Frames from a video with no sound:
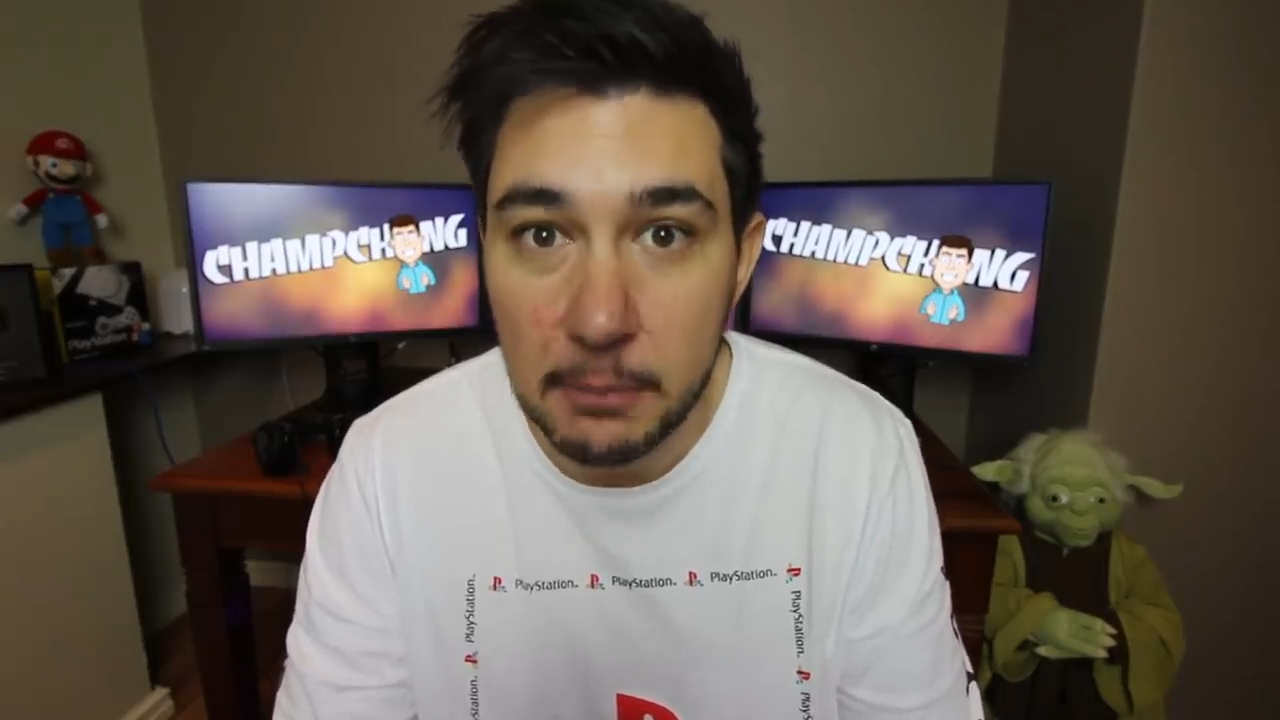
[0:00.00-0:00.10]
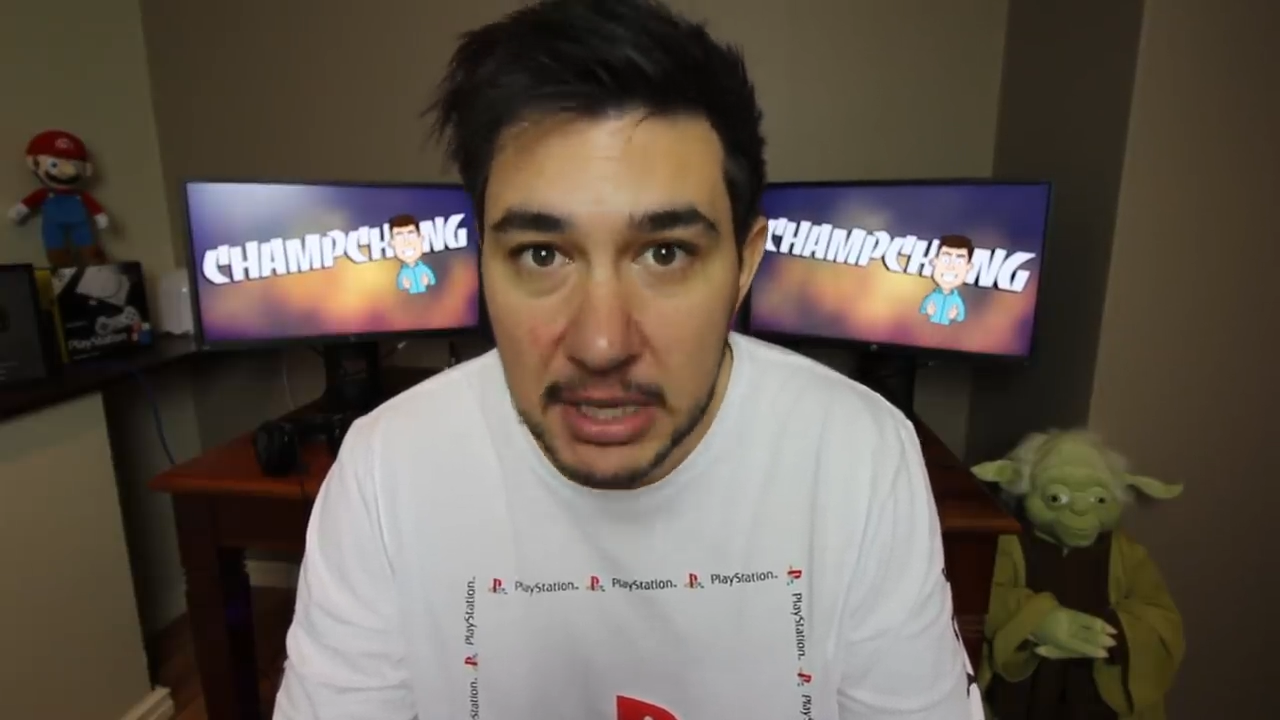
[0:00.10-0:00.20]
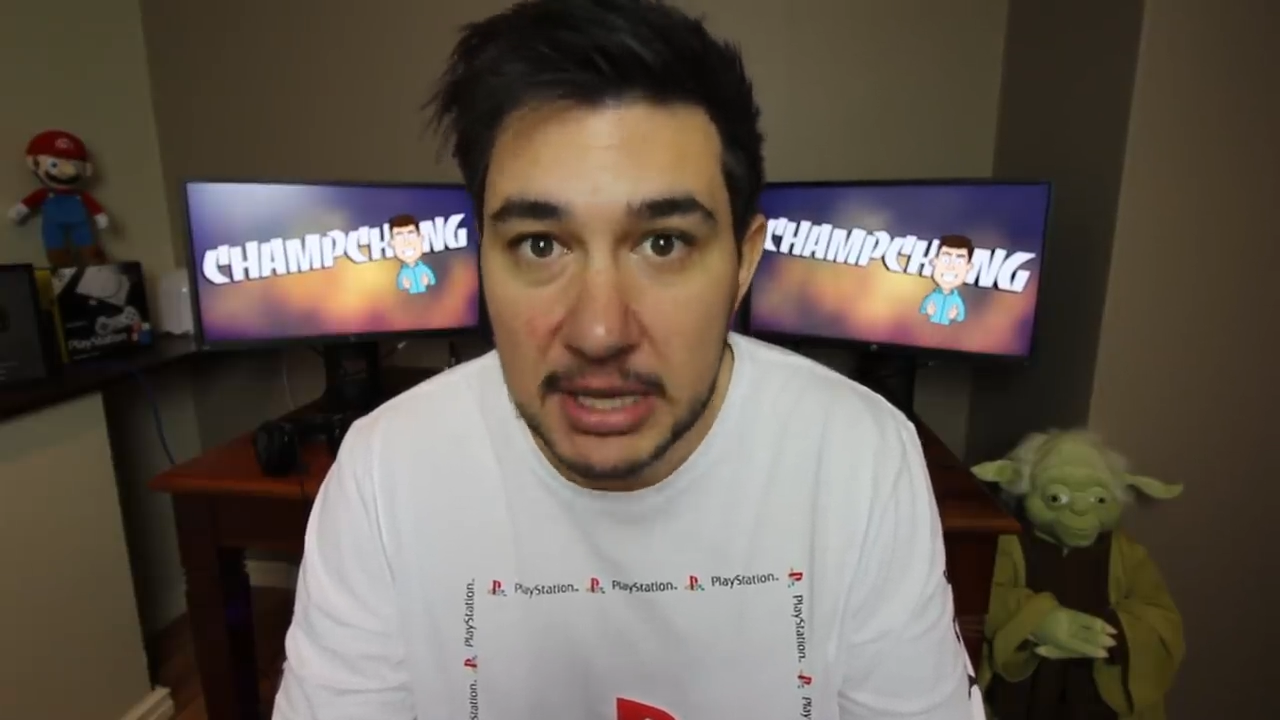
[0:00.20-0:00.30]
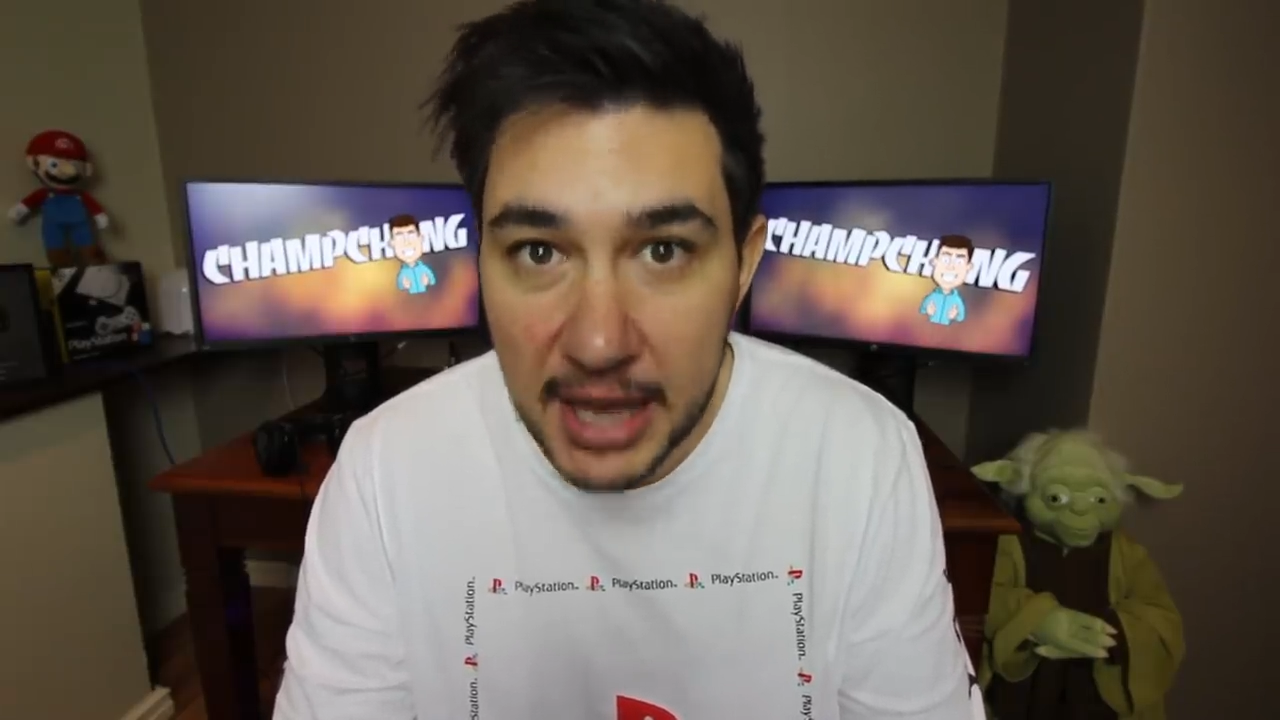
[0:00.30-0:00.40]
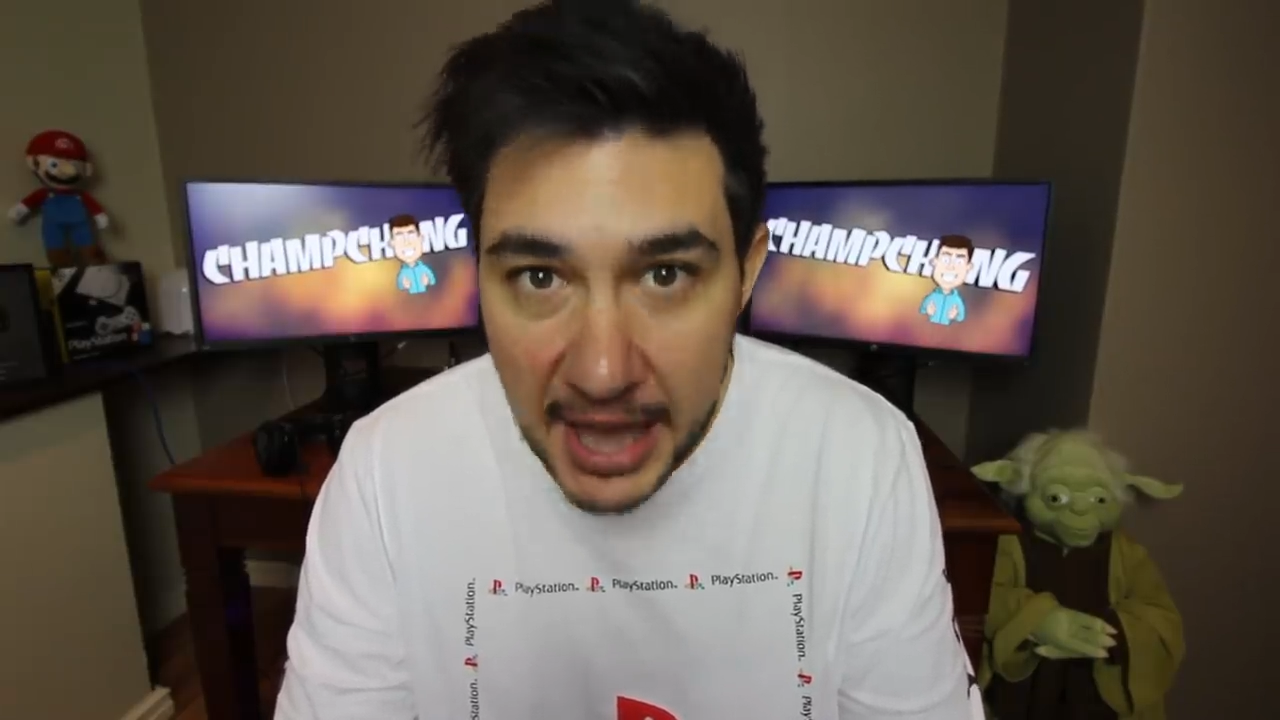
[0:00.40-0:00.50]

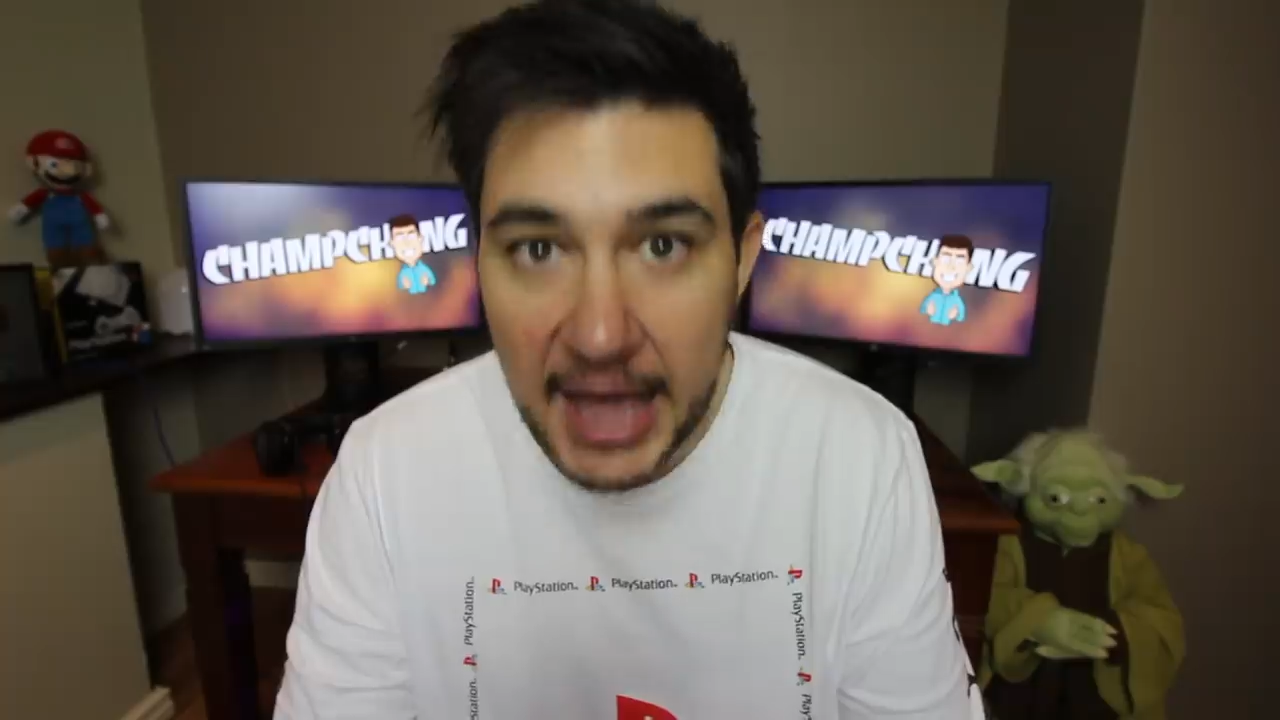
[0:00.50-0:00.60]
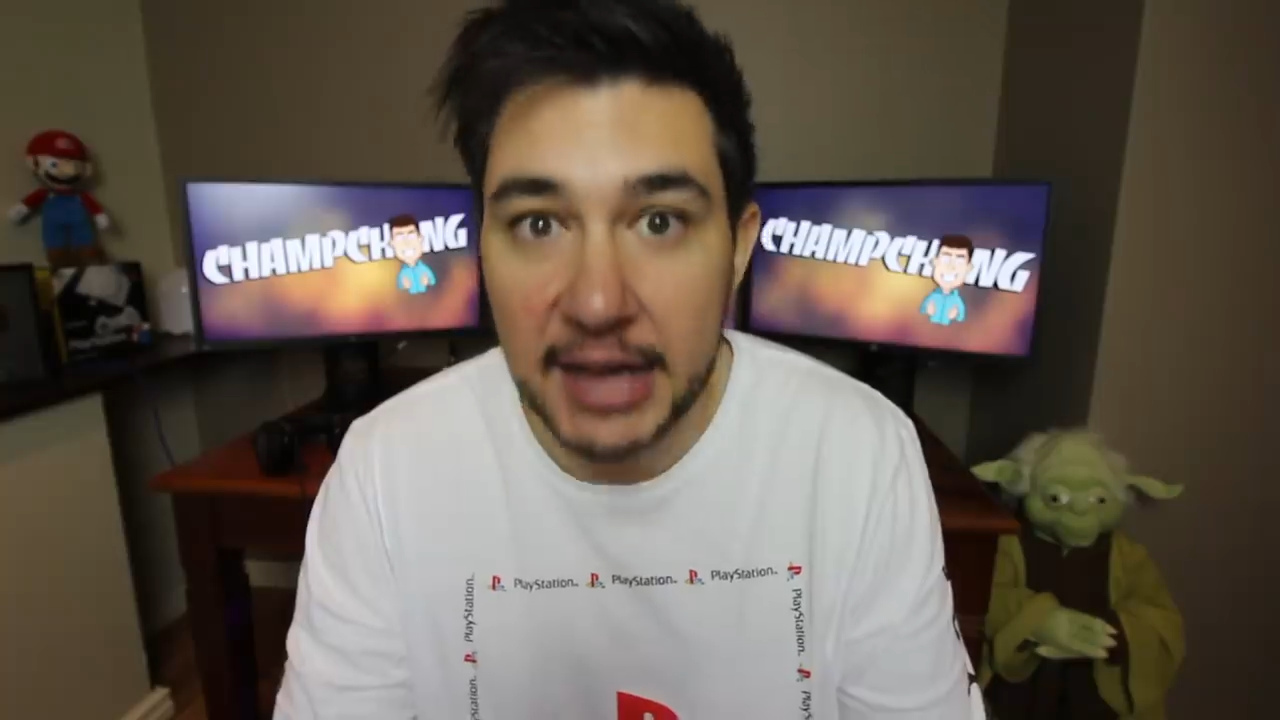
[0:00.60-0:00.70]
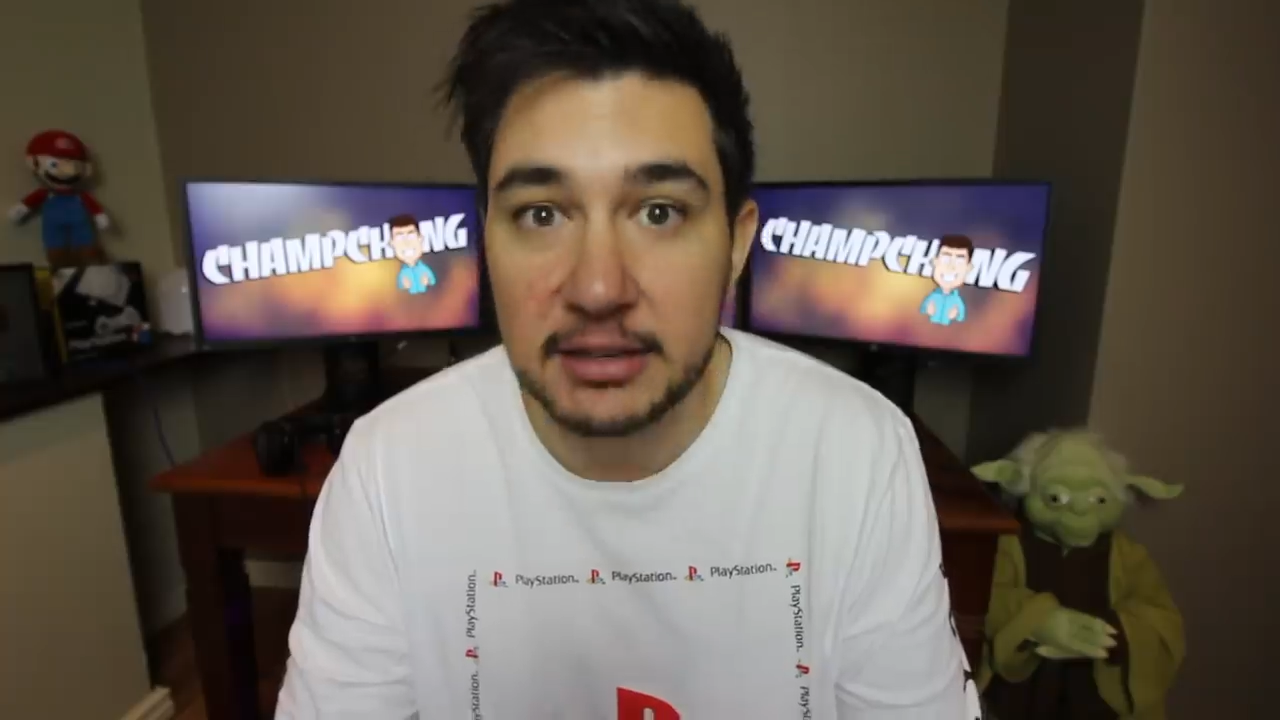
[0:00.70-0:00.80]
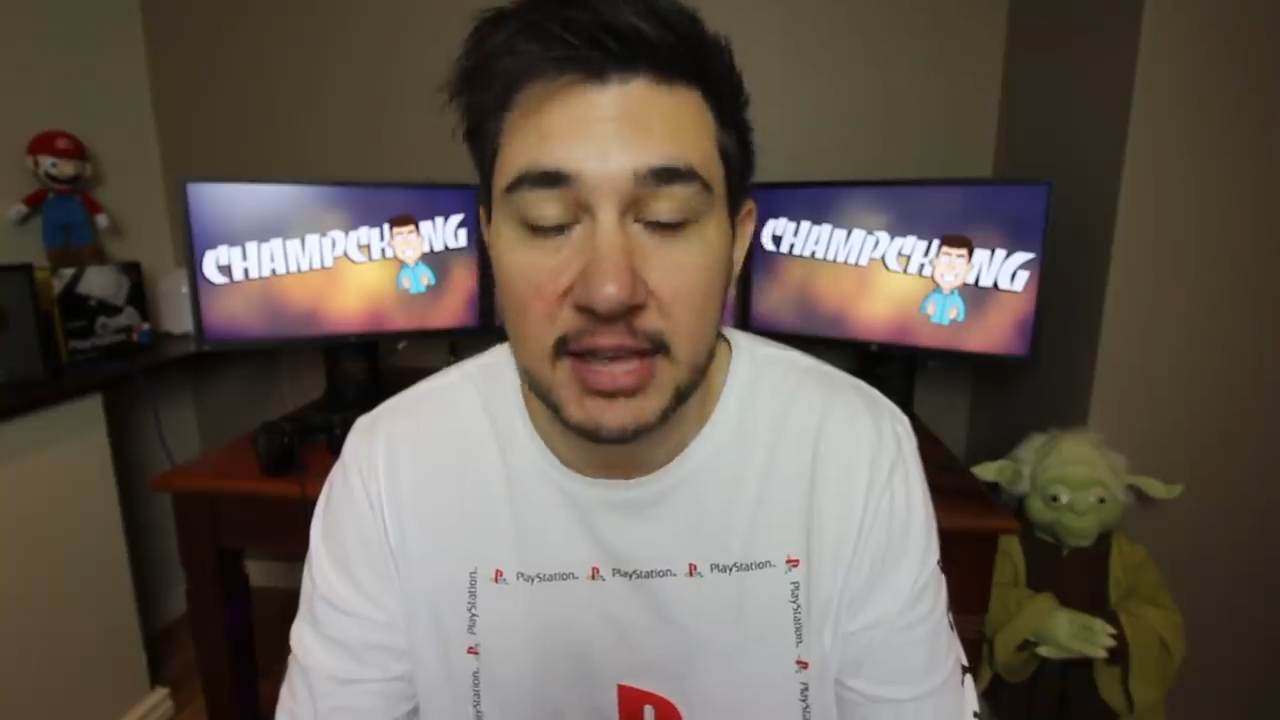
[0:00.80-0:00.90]
be at.